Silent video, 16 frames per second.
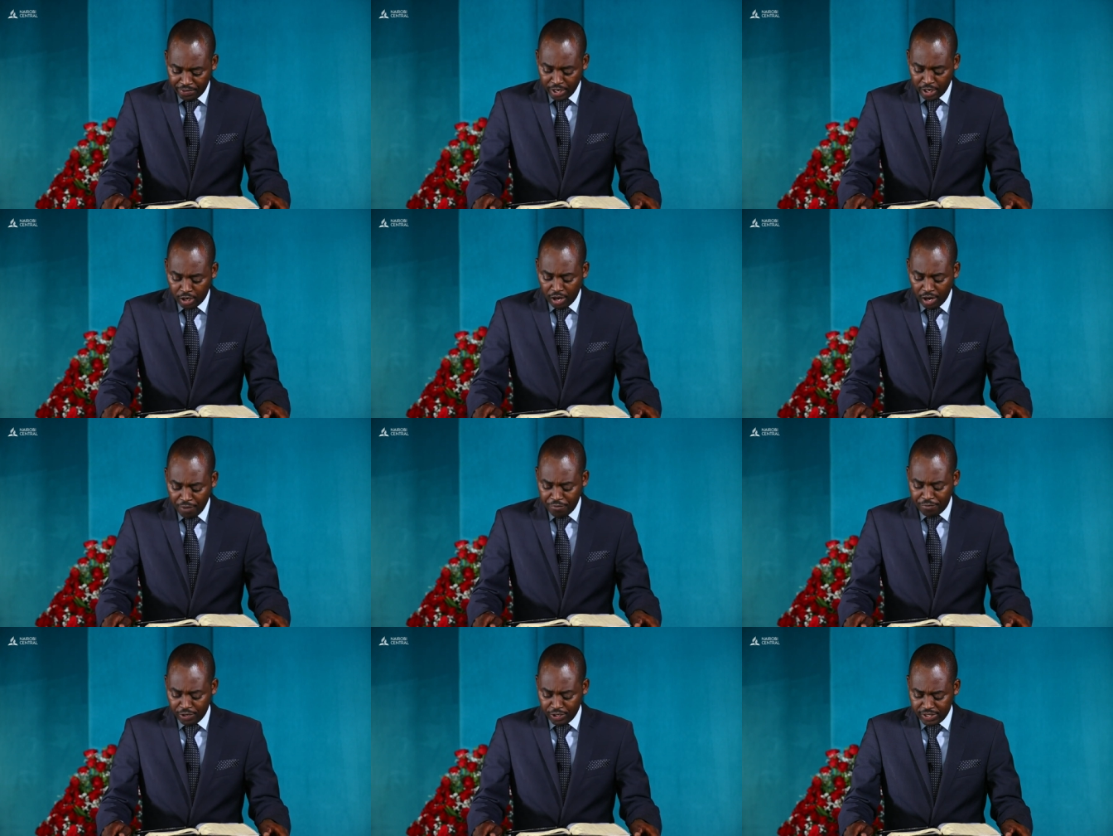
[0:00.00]
the
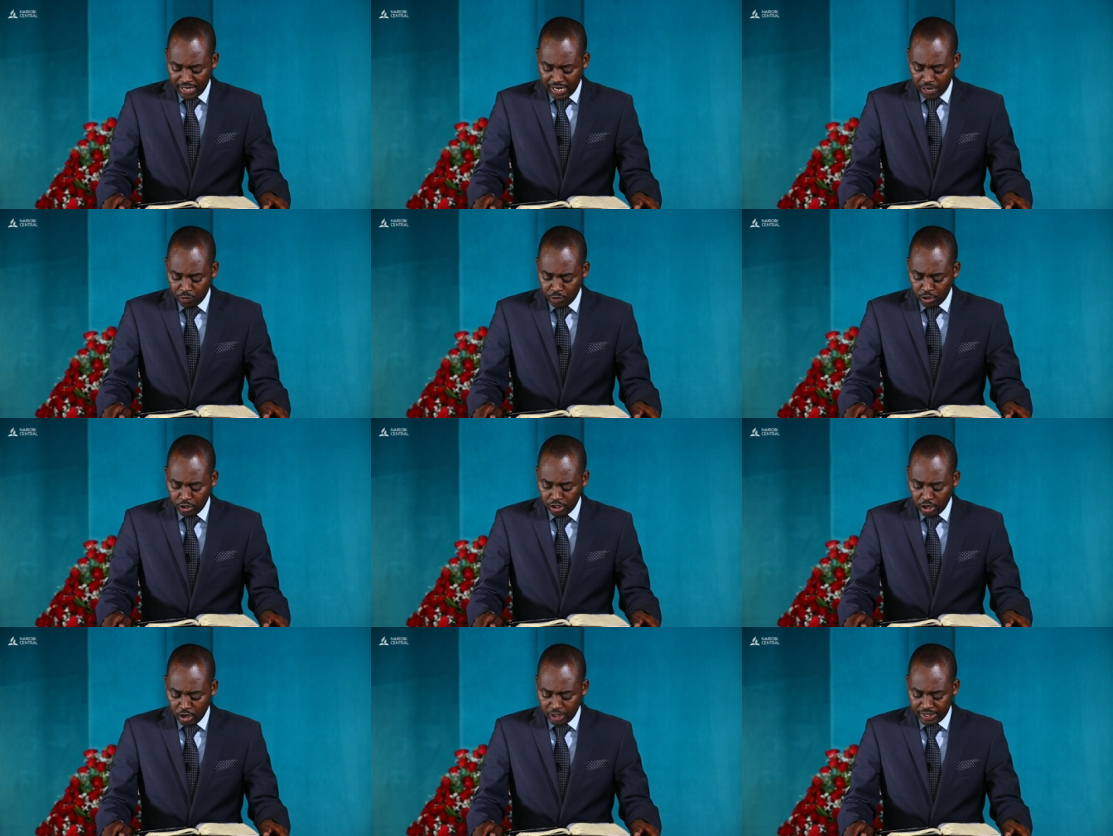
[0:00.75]
Comforter will
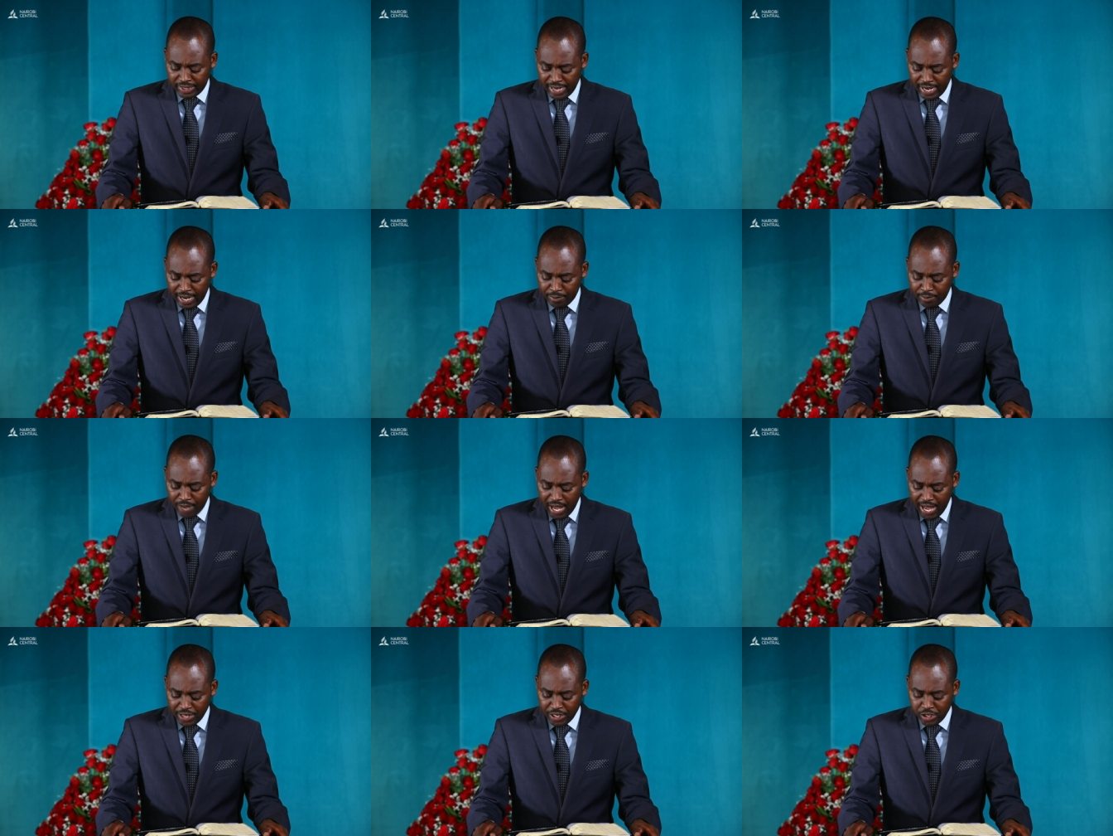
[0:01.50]
not
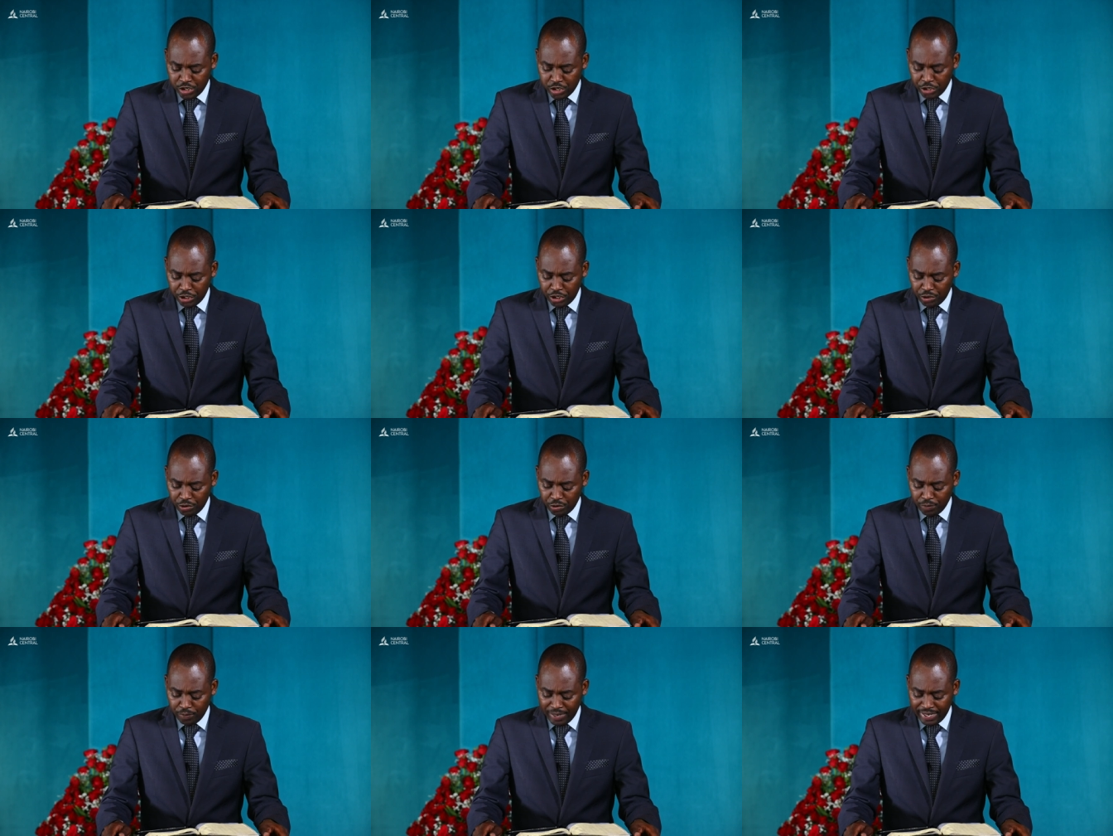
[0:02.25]
come unto
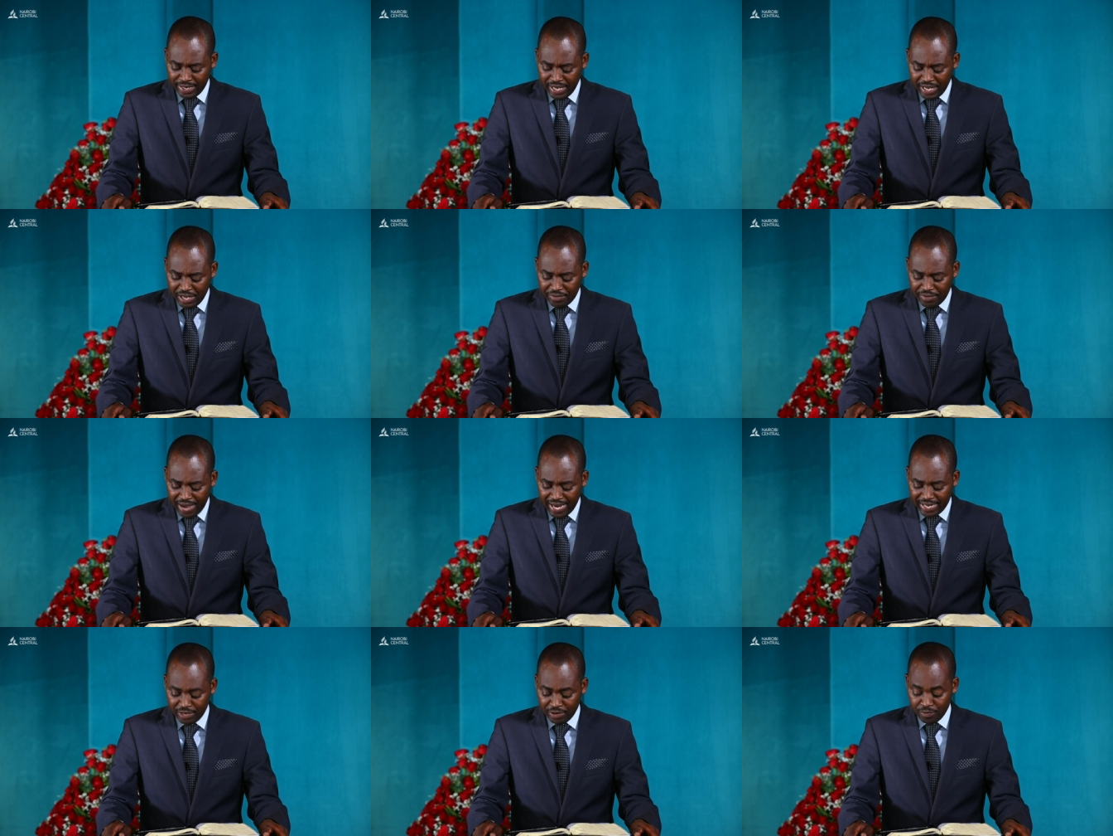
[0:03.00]
you. But if
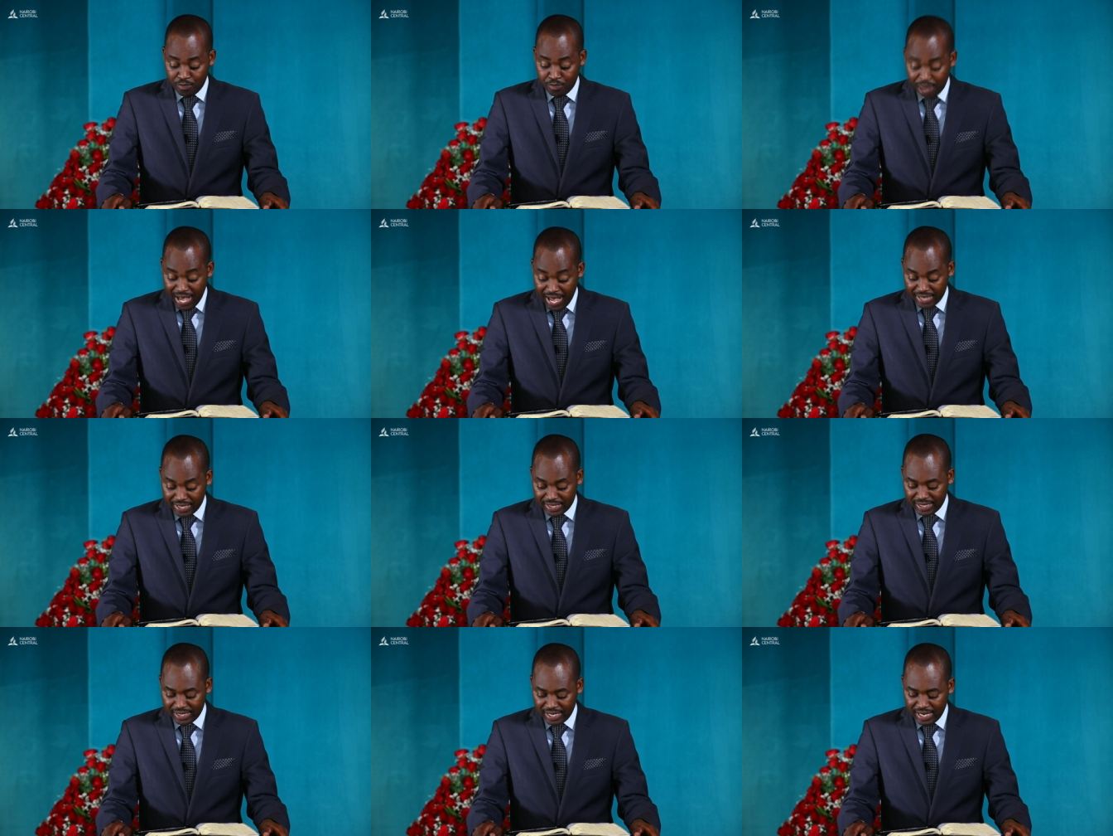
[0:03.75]
I
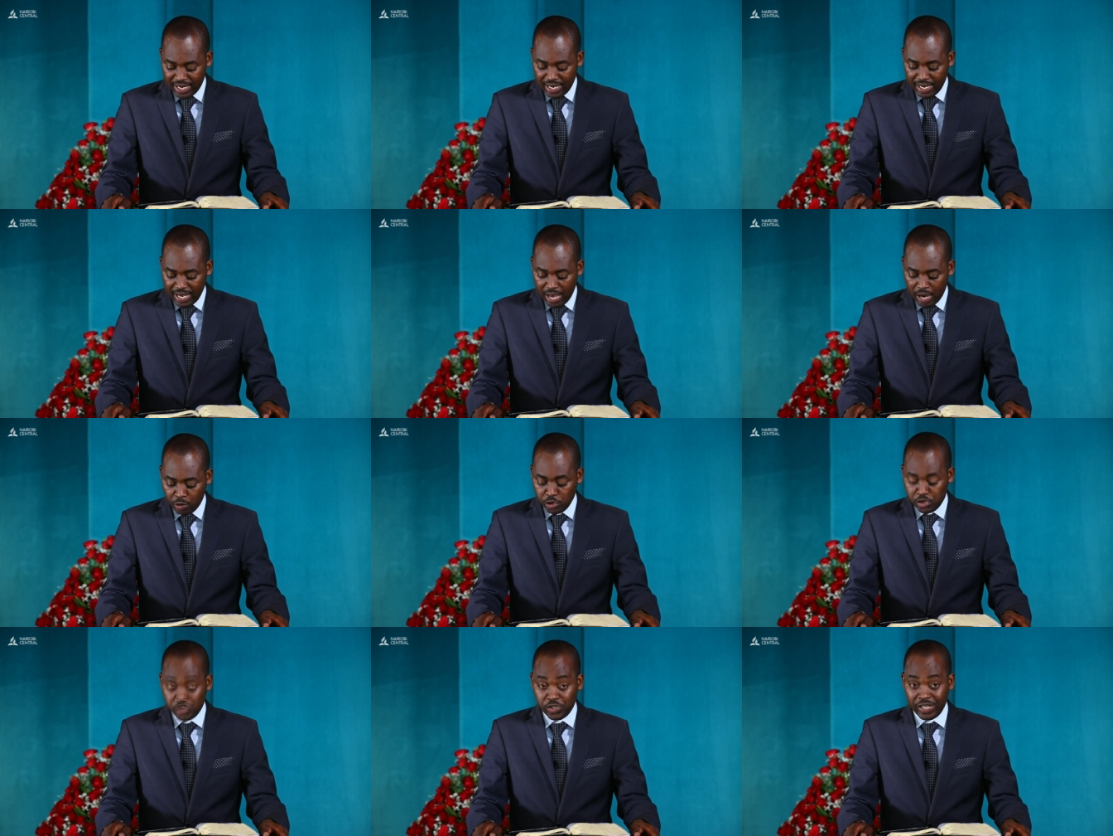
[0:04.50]
depart, I
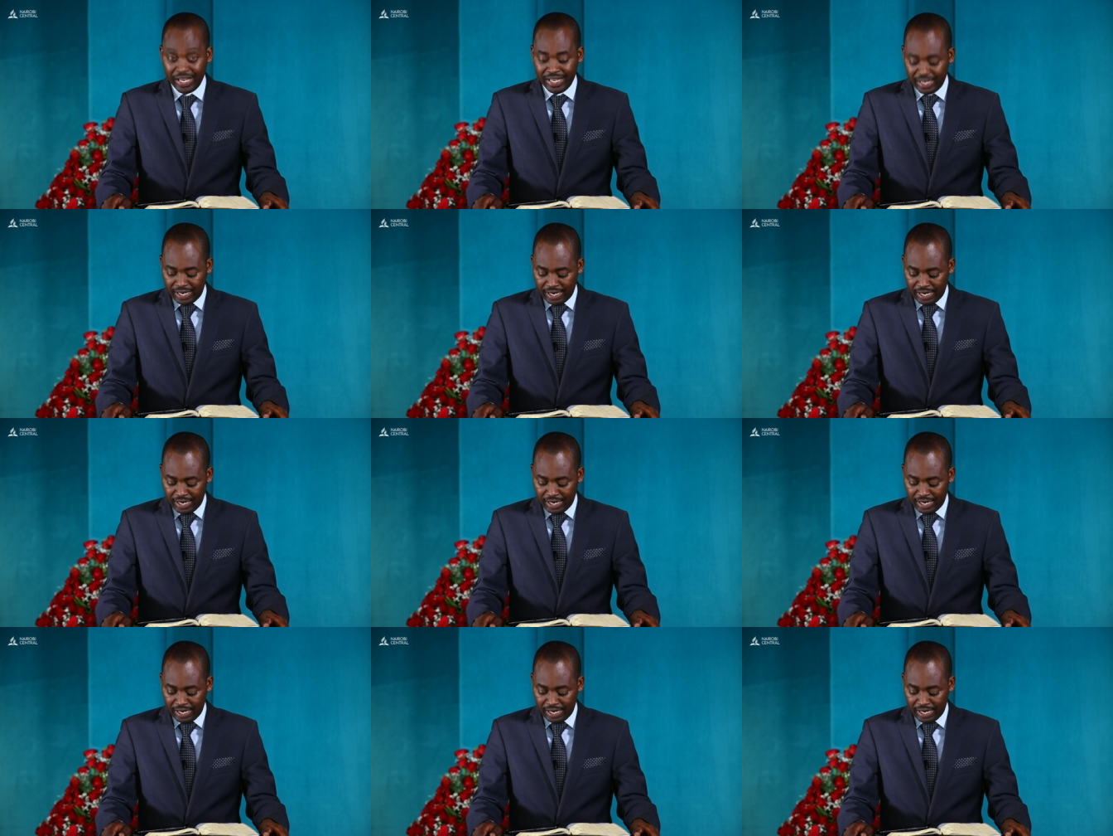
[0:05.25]
will send